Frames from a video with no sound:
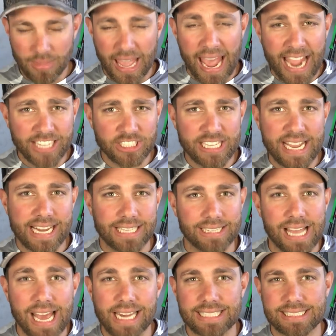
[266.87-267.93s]
I actually had a
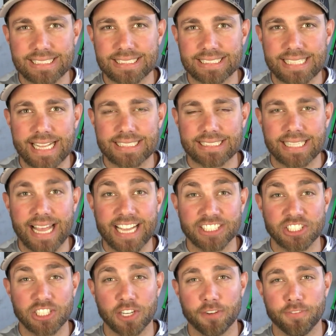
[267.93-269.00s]
lot of success
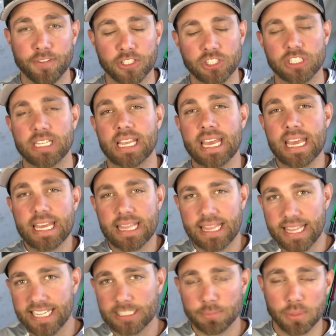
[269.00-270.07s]
last year fishing
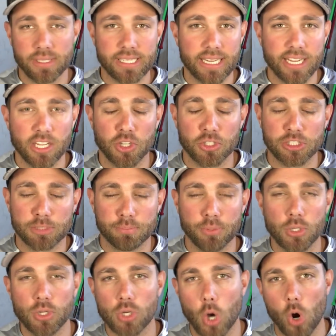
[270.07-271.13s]
this particular
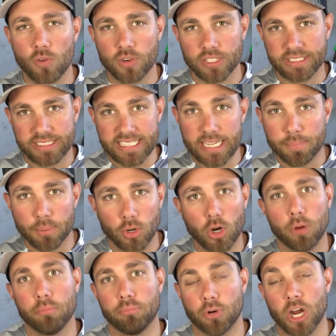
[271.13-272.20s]
spook over
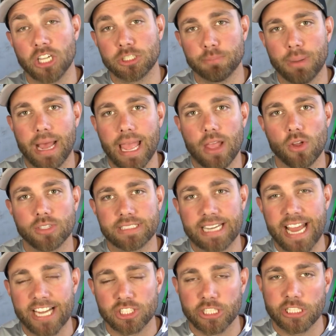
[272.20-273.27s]
deeper brush piles and
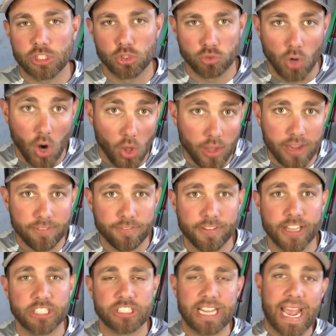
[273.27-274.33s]
actually drawing
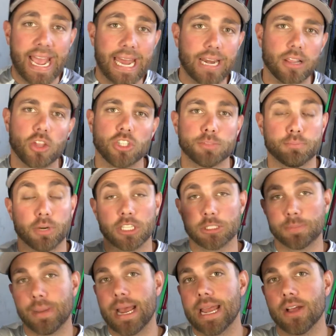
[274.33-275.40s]
fish out of those brush
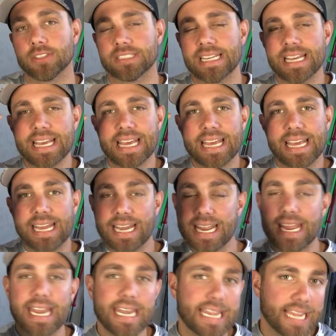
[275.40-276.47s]
piles and
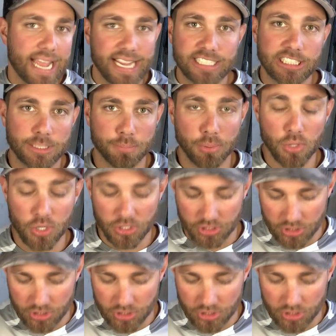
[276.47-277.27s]
hitting a spook.